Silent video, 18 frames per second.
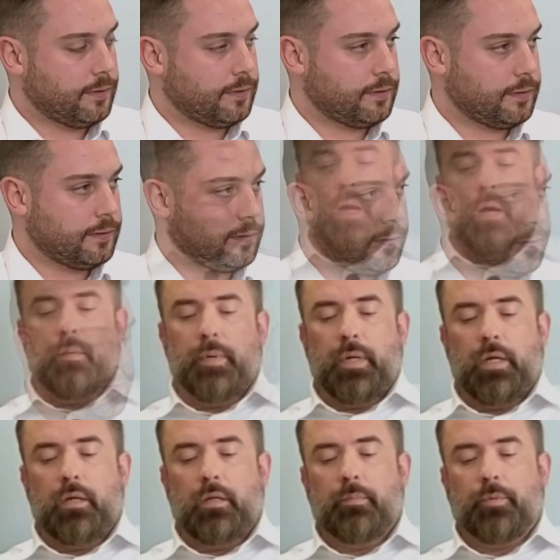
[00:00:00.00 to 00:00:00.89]
Yeah, I
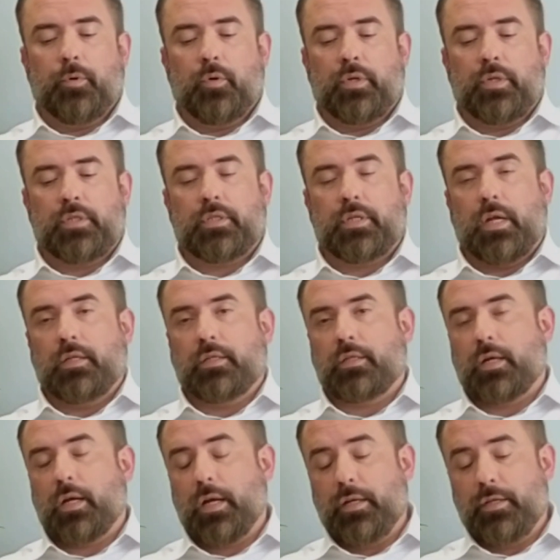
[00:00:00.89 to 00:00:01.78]
mean, in the broadest
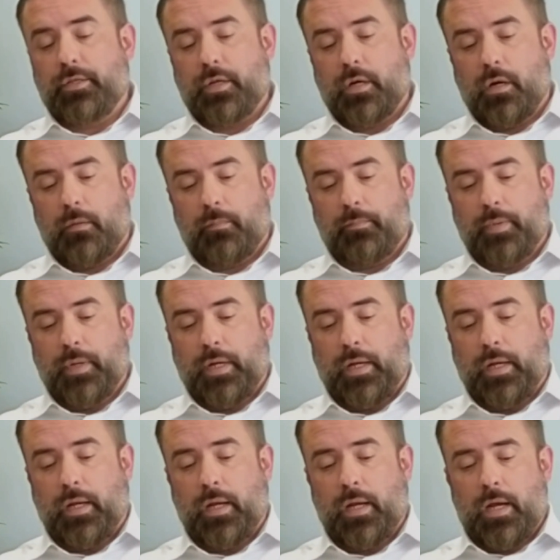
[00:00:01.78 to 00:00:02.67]
sense, a
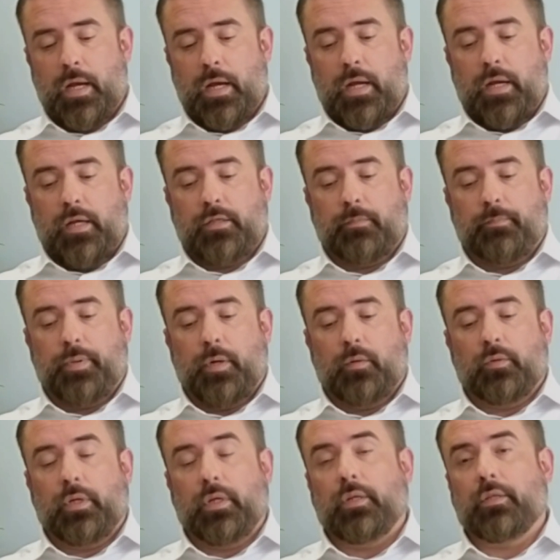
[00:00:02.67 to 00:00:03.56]
HRB is a
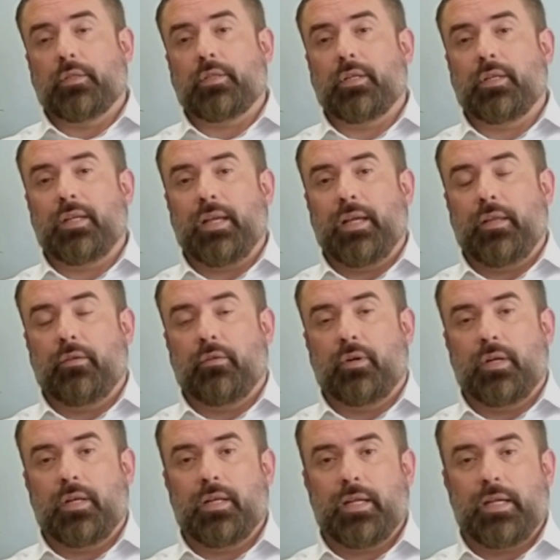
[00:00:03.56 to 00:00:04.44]
building that's
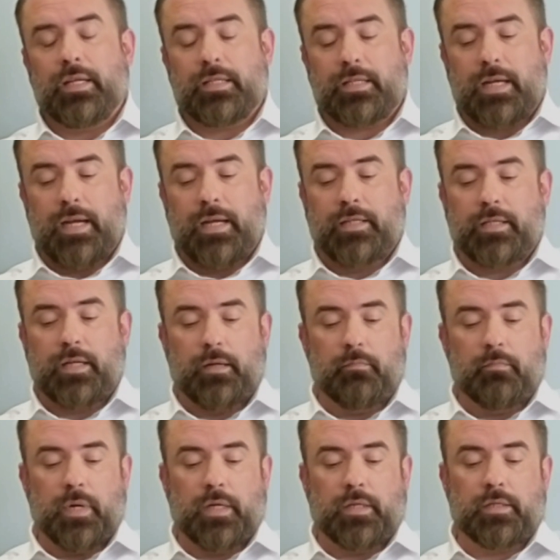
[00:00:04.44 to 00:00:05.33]
either at least
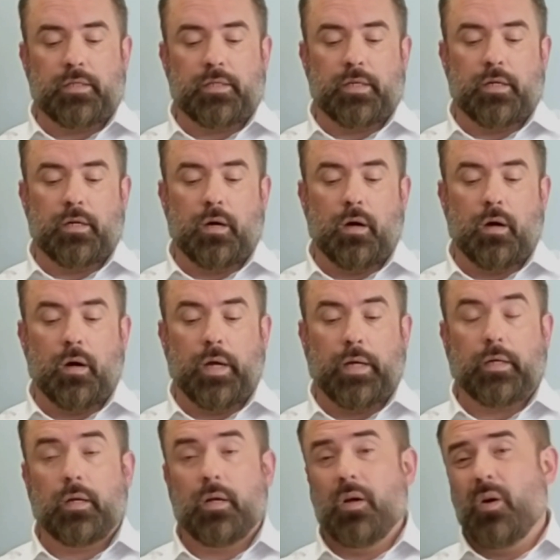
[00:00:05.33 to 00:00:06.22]
18 metres in
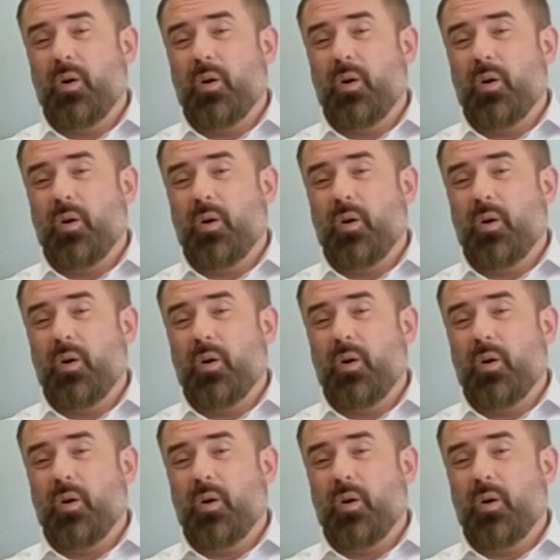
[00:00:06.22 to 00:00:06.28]
height